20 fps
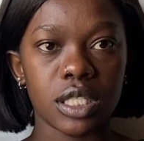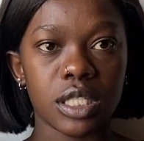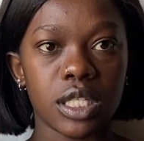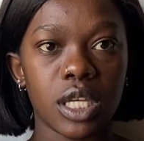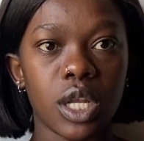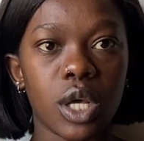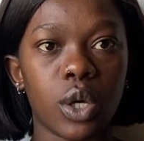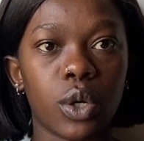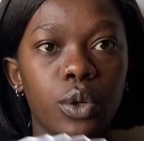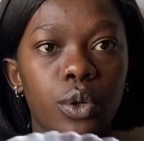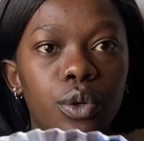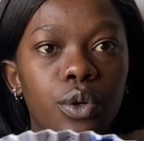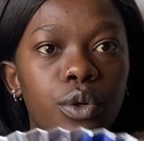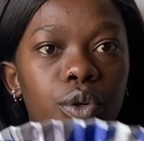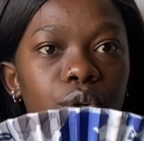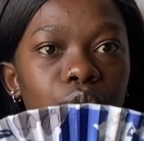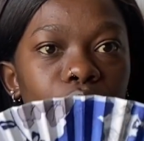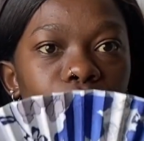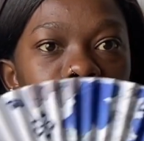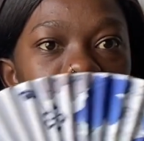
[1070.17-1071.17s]
You know,
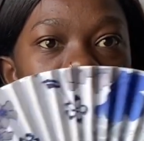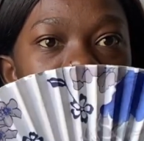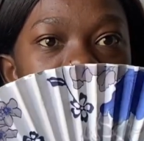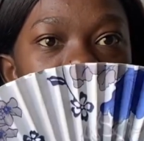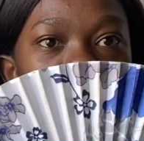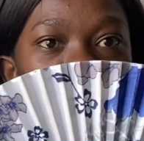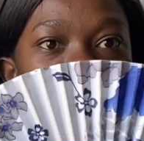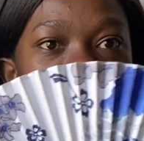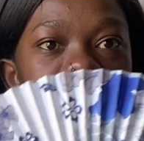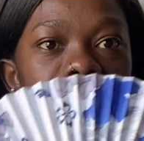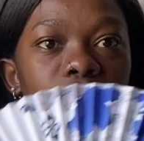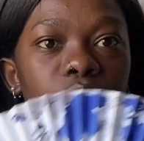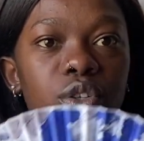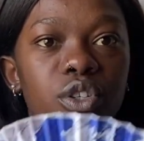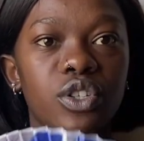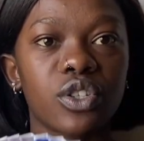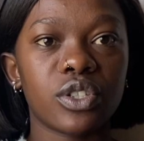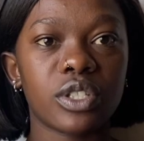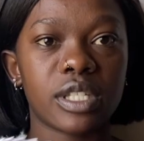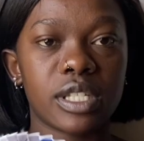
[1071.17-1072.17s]
look at how
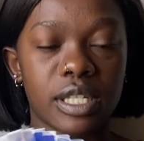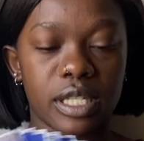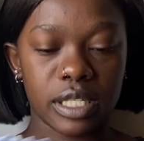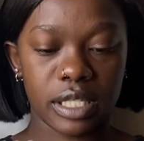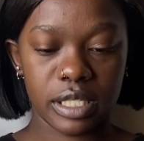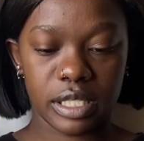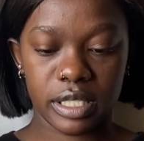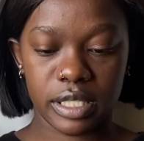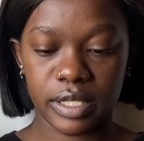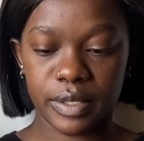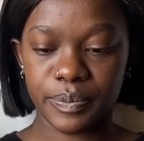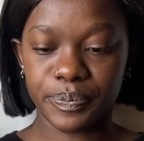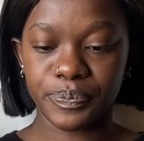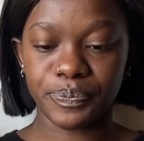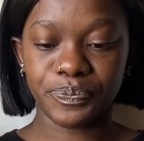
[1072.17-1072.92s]
cute it is.